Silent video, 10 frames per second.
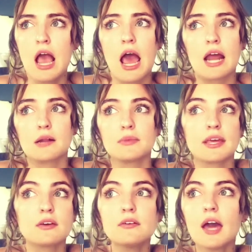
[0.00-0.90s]
And I'm
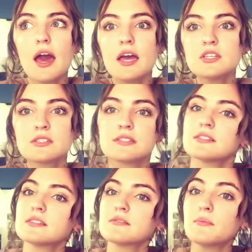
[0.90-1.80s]
like, oh gosh,
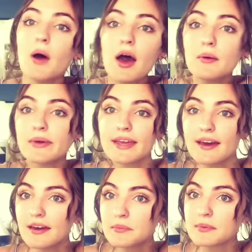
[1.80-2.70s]
Mom, wake
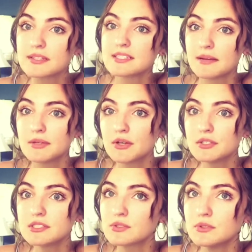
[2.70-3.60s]
up, it's time to go to
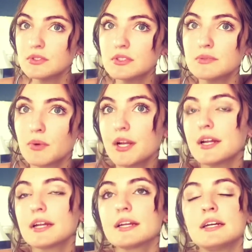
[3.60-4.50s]
school and
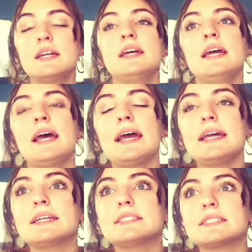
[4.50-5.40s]
work.
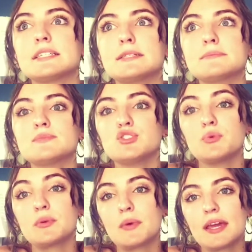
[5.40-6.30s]
And she
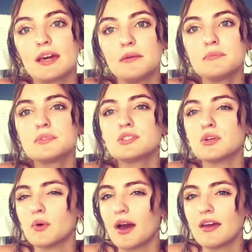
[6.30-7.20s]
wouldn't wake up,
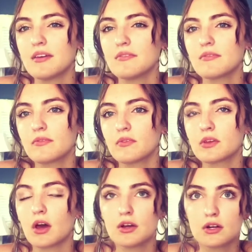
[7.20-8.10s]
so I
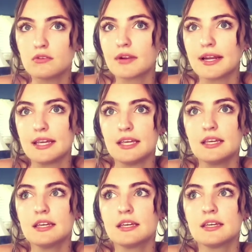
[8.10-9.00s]
got all ready
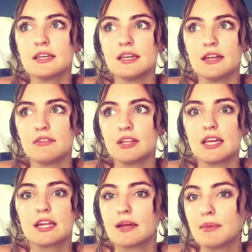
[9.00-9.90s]
and everything,
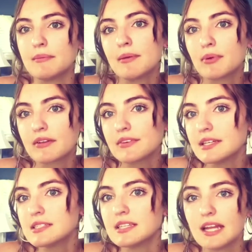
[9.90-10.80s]
and I made my
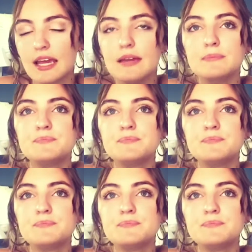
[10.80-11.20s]
breakfast and ate.